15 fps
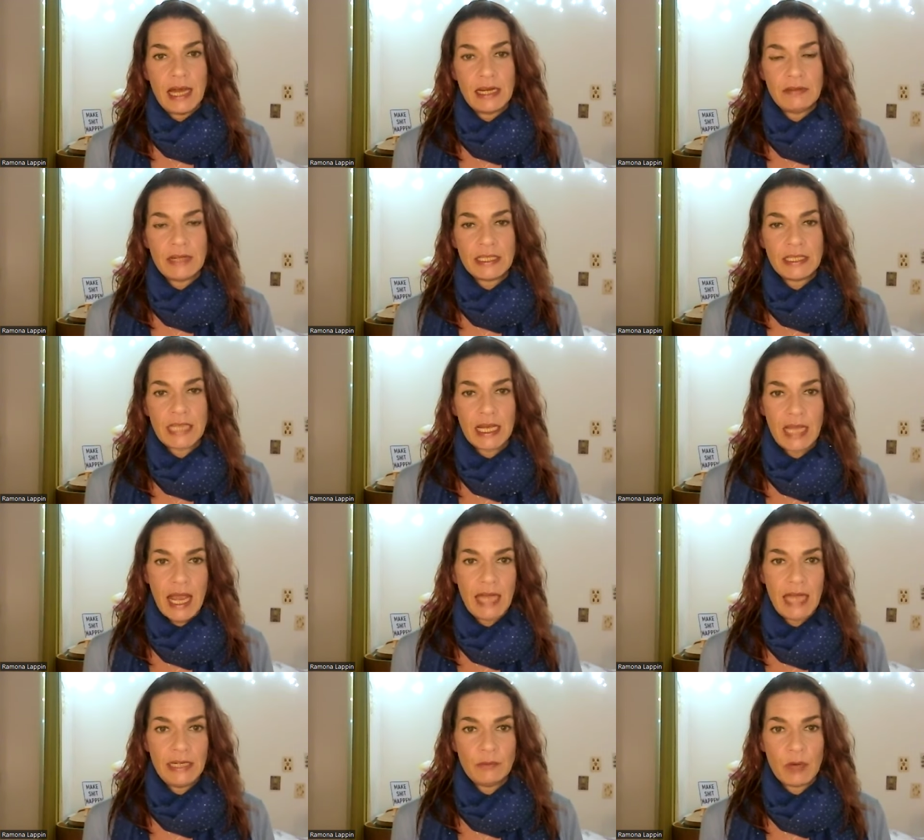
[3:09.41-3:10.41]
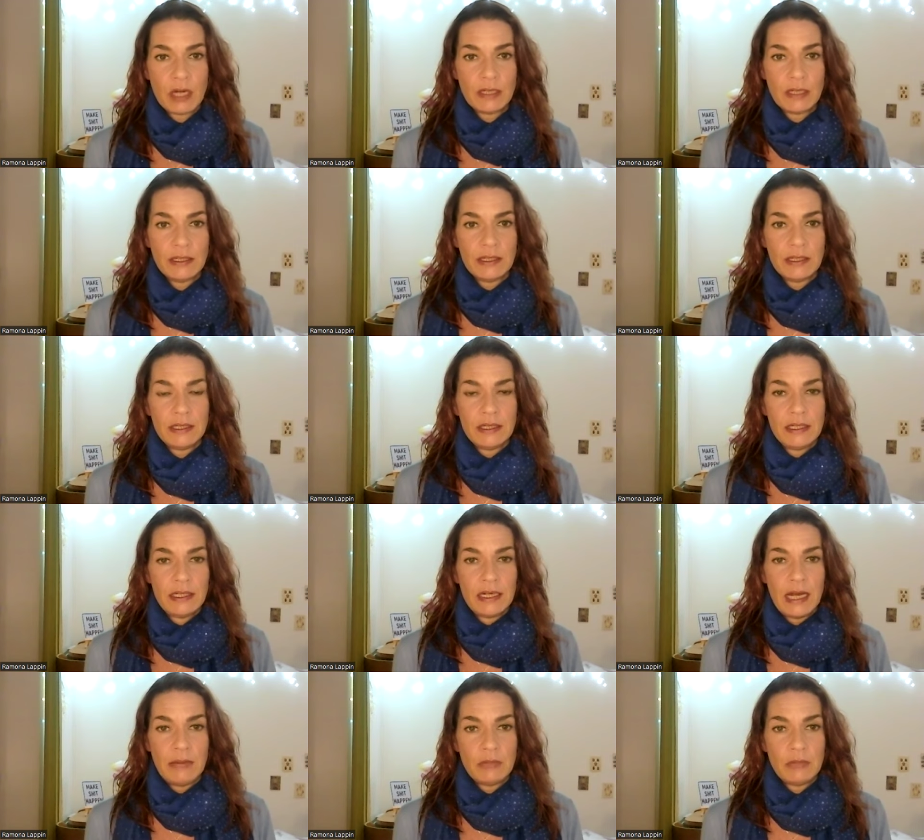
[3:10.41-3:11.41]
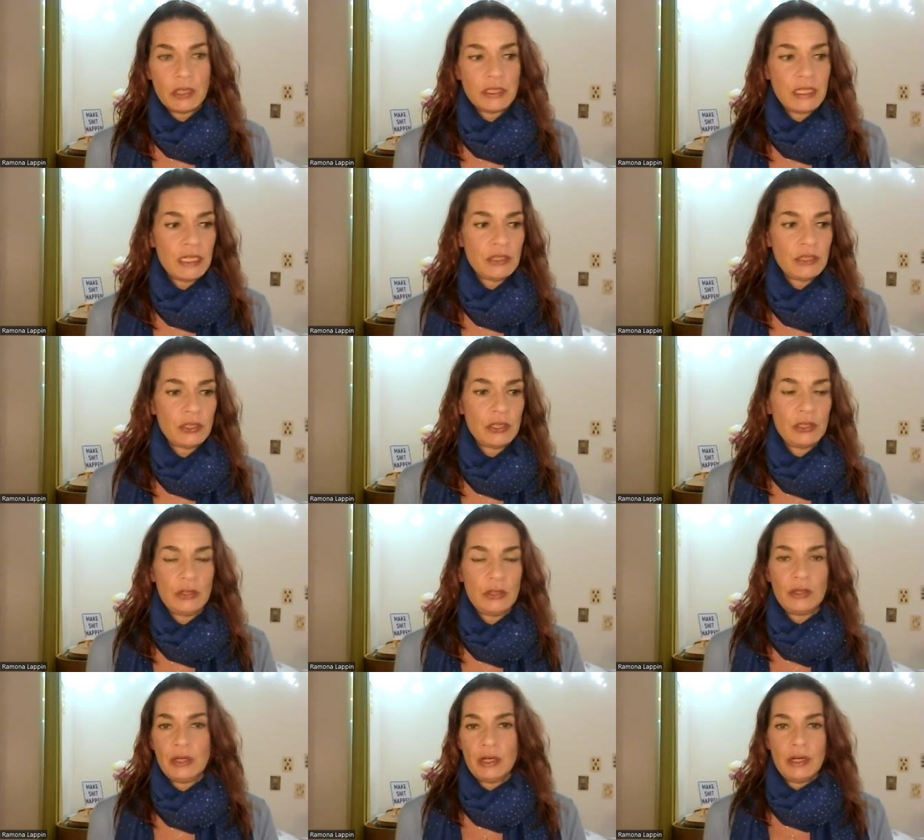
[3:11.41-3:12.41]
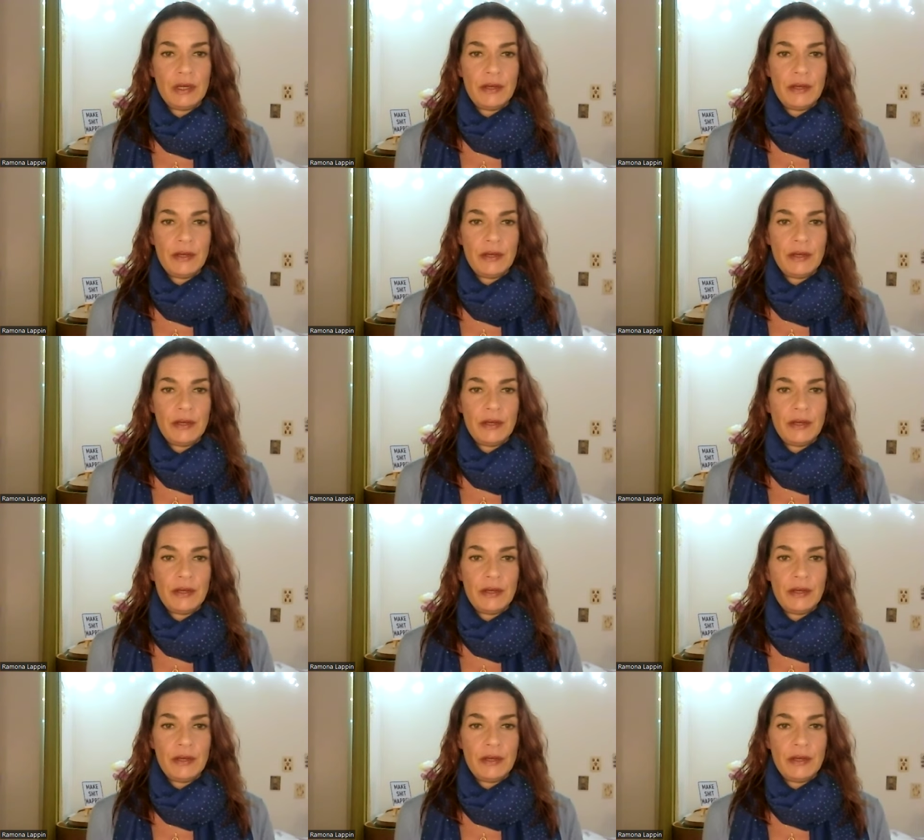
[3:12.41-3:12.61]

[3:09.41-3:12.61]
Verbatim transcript: I never attack anyone. I'm not here to